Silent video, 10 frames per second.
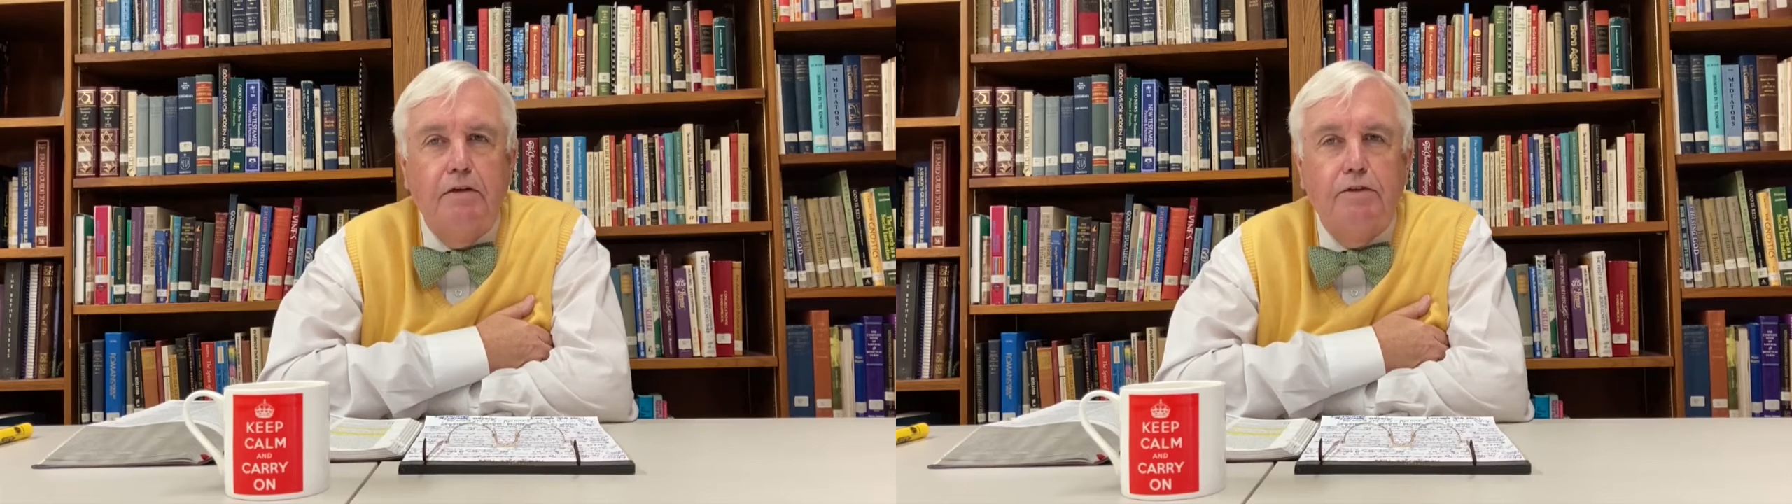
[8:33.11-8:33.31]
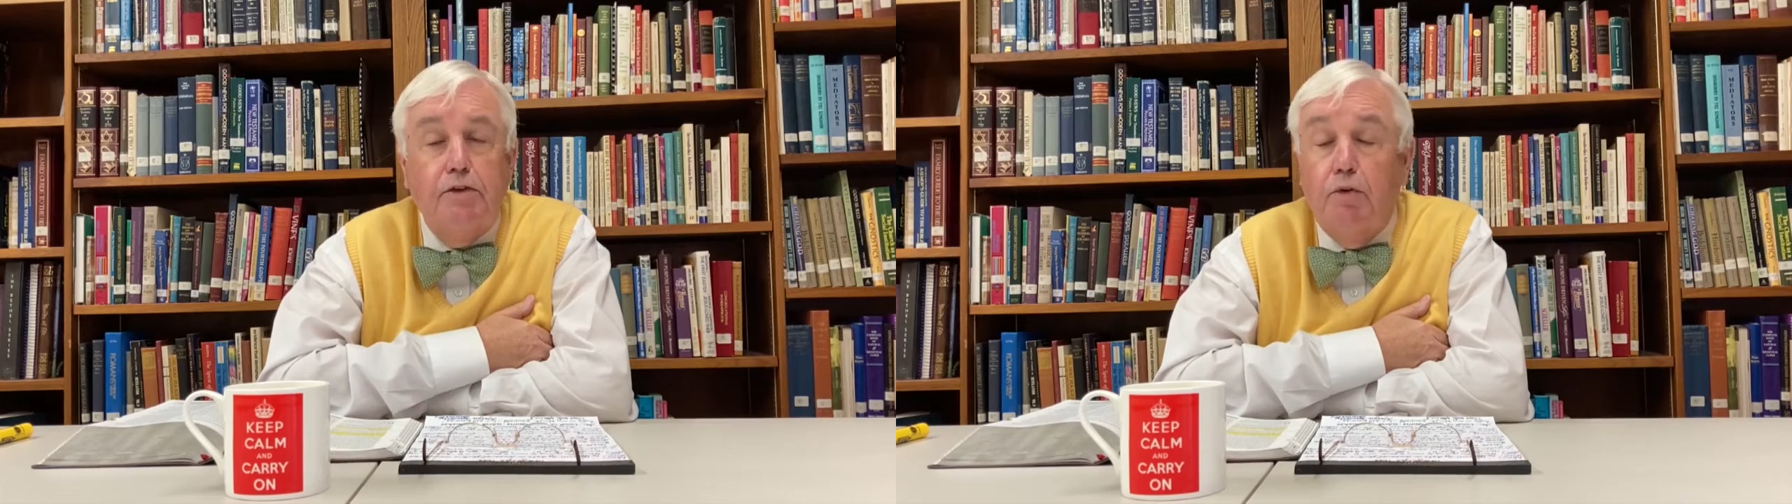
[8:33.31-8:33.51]

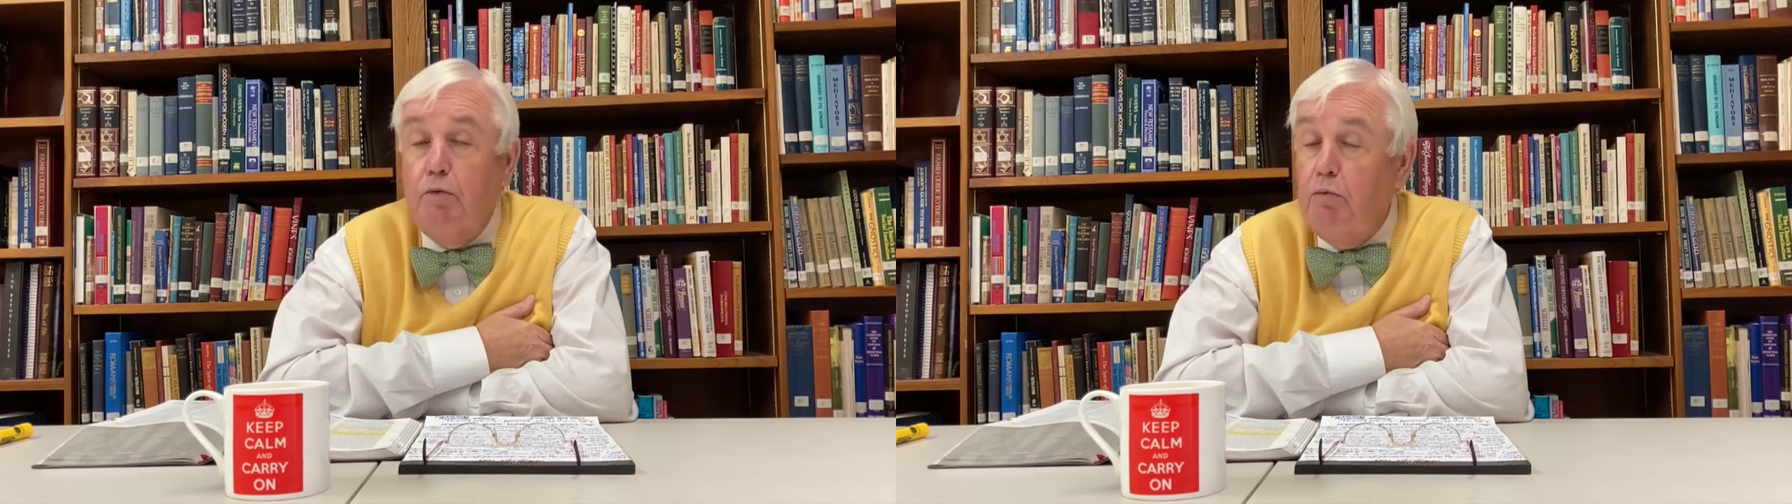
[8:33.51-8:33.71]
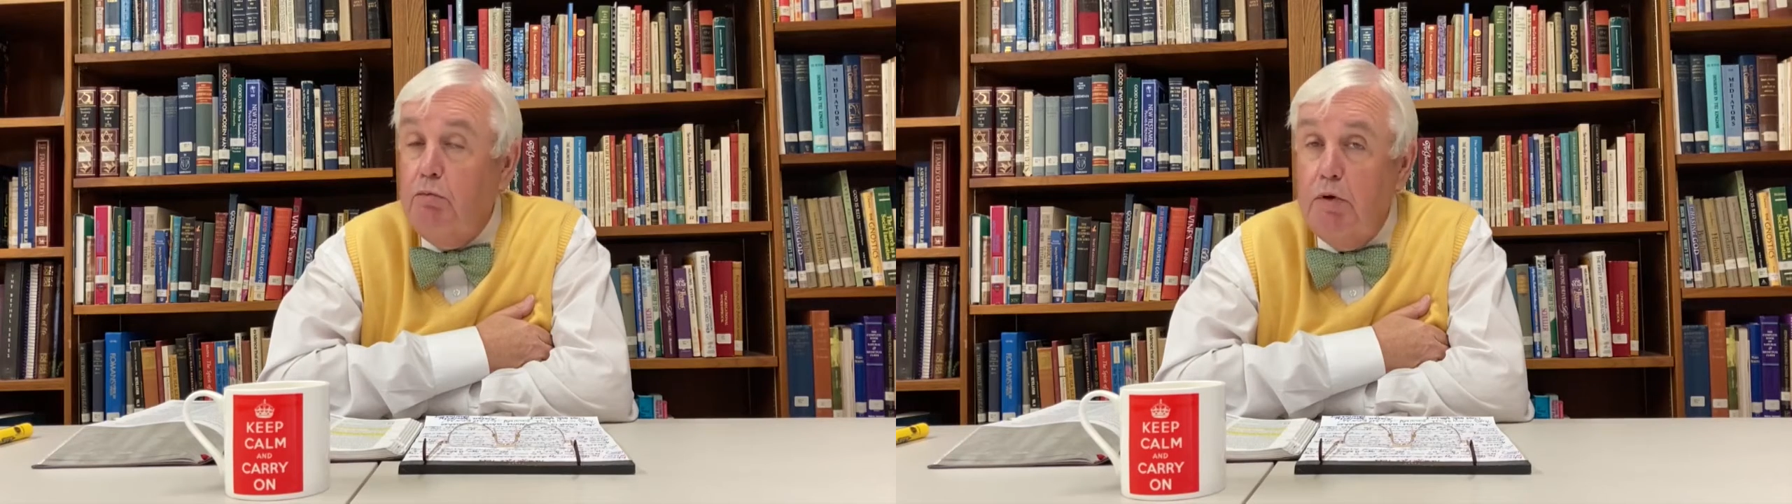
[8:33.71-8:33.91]

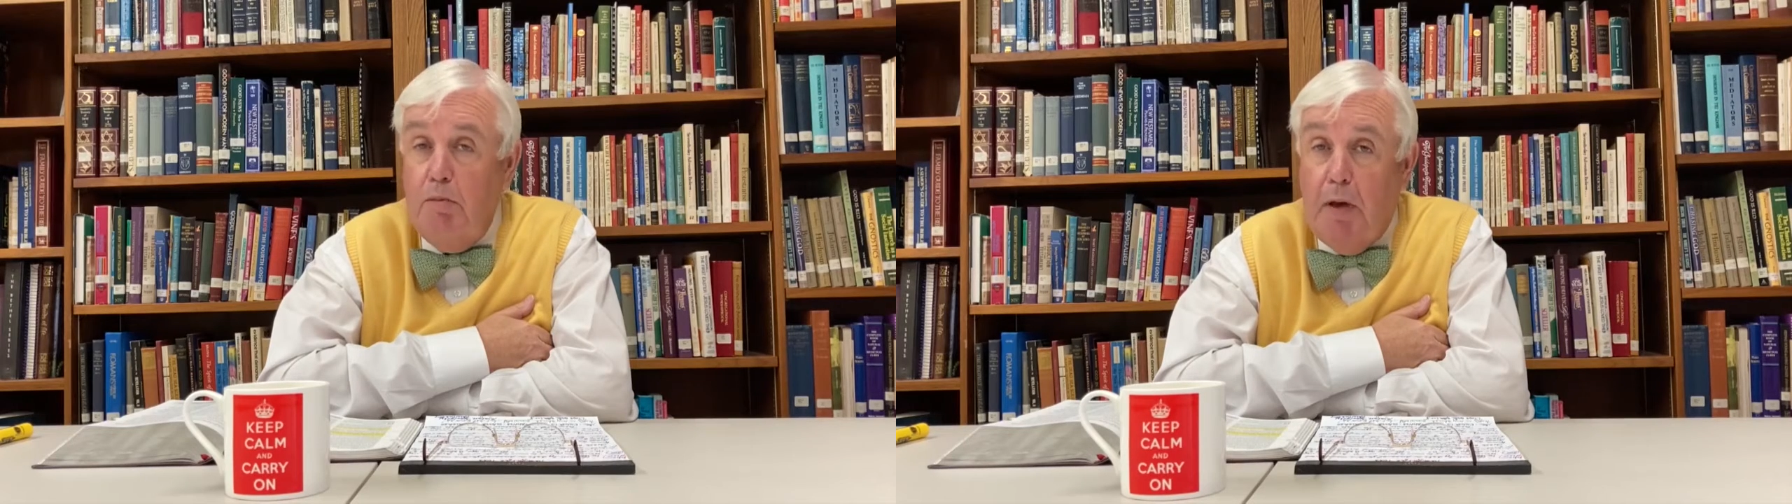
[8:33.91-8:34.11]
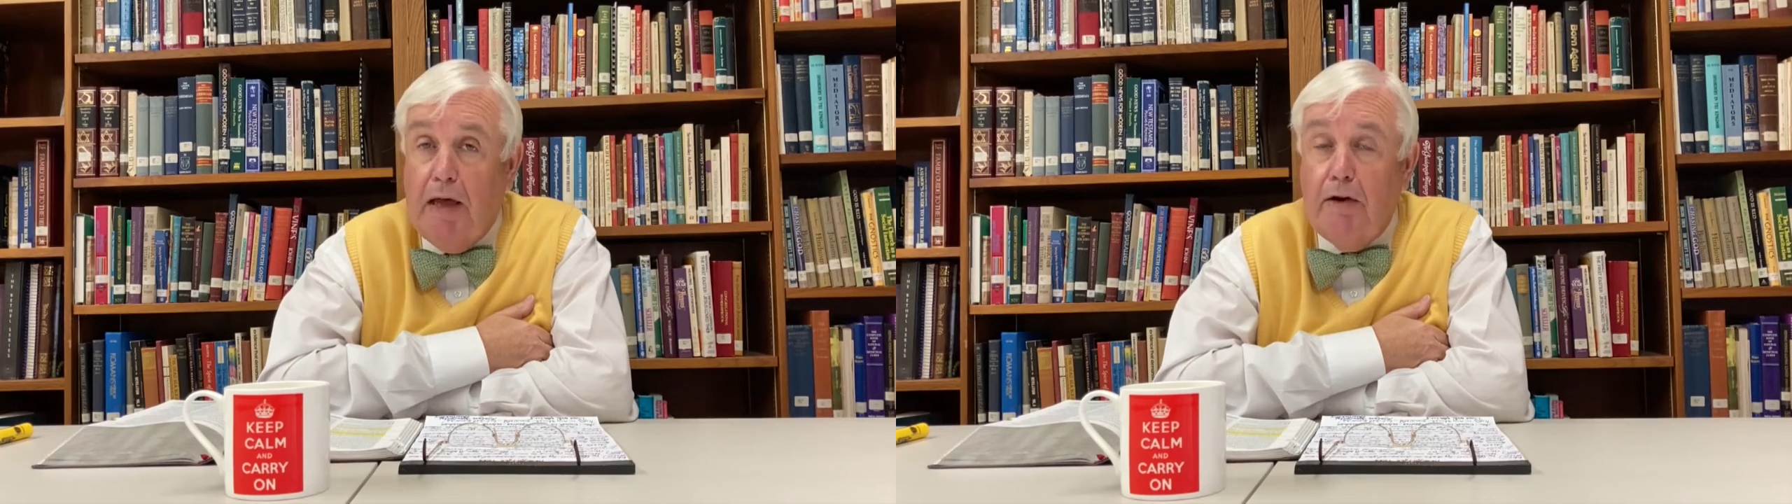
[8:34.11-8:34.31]
So, no
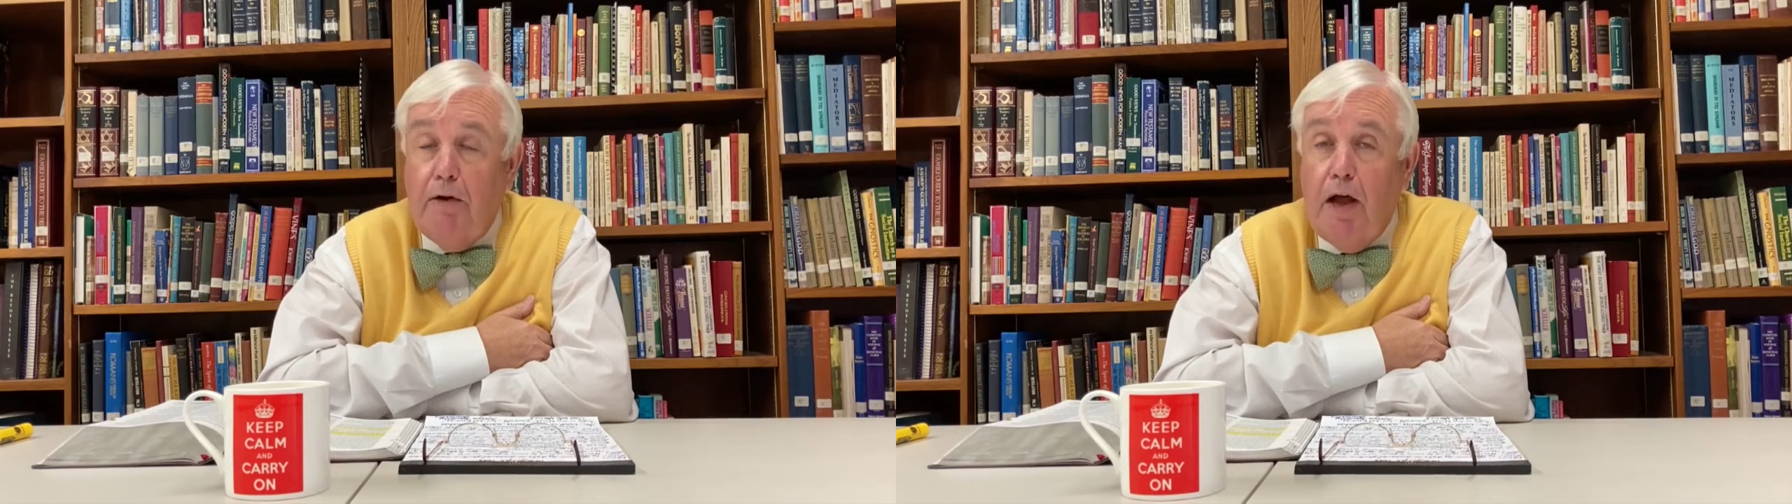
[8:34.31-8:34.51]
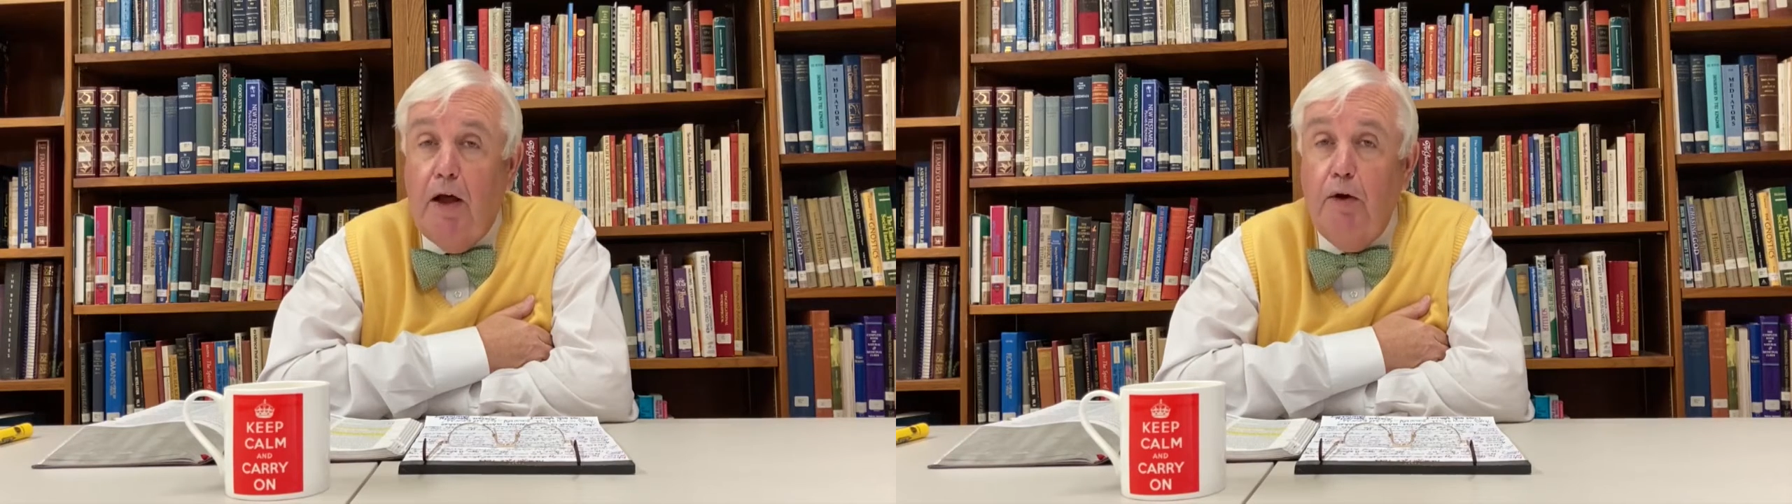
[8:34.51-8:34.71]

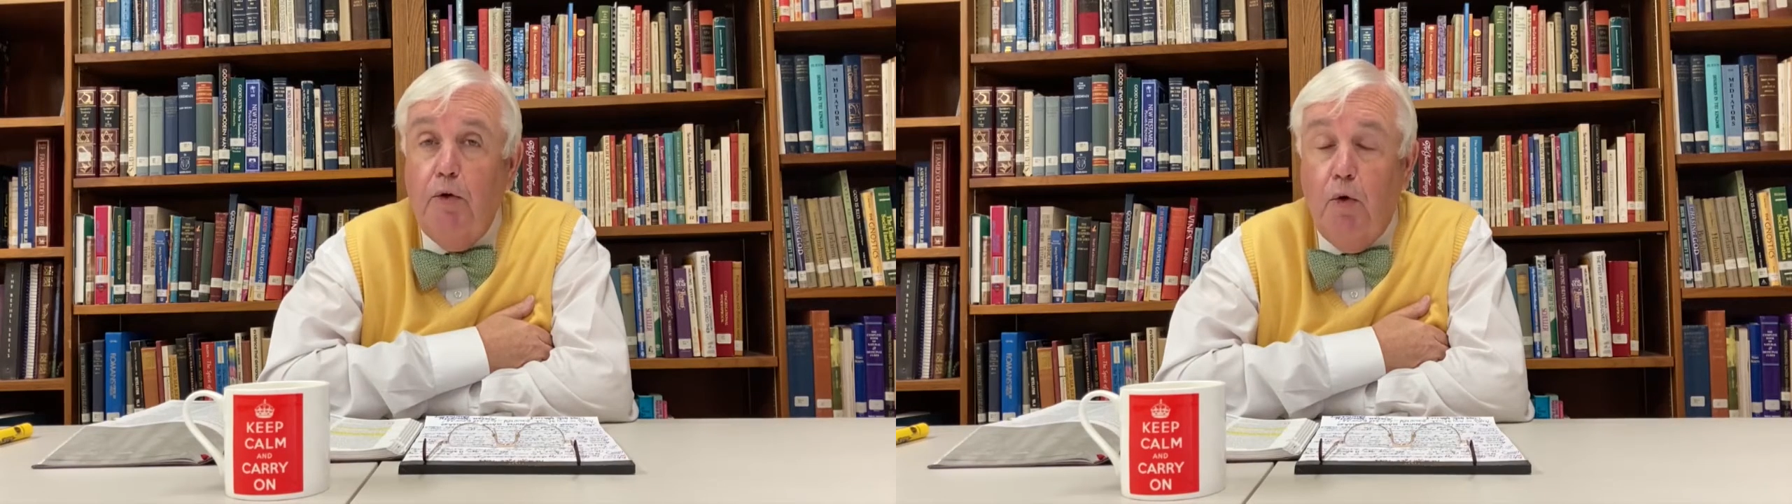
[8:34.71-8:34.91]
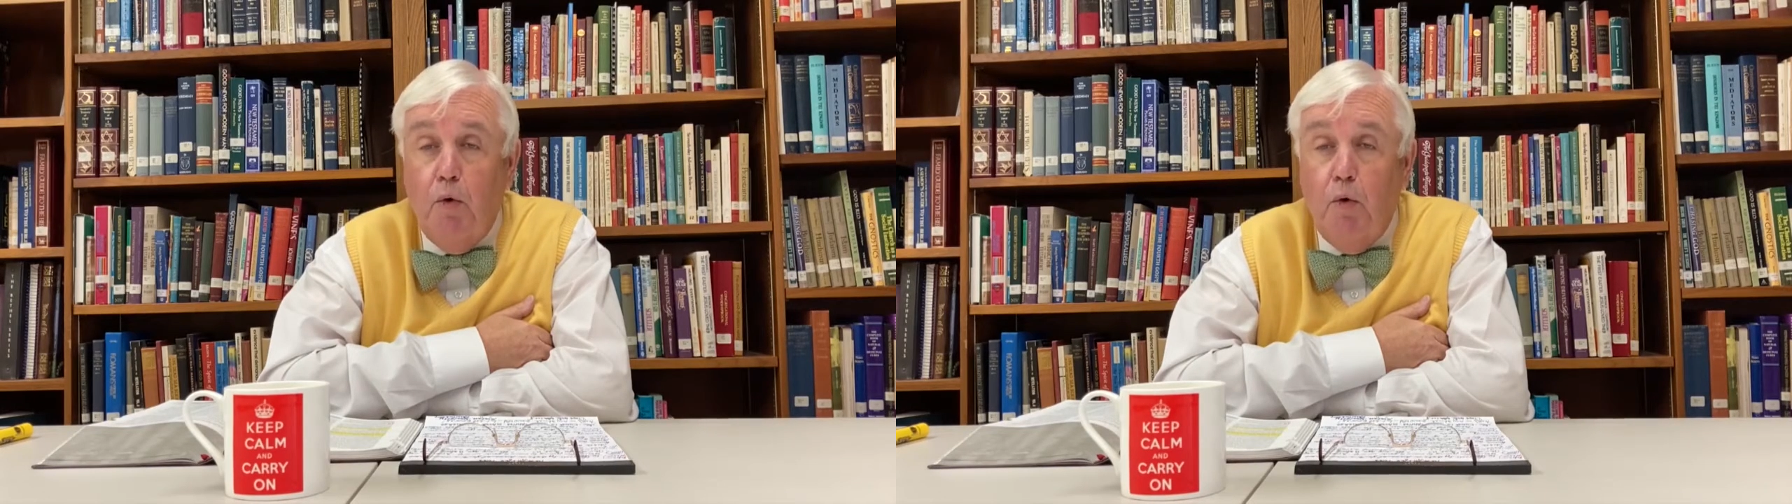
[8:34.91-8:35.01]
matter how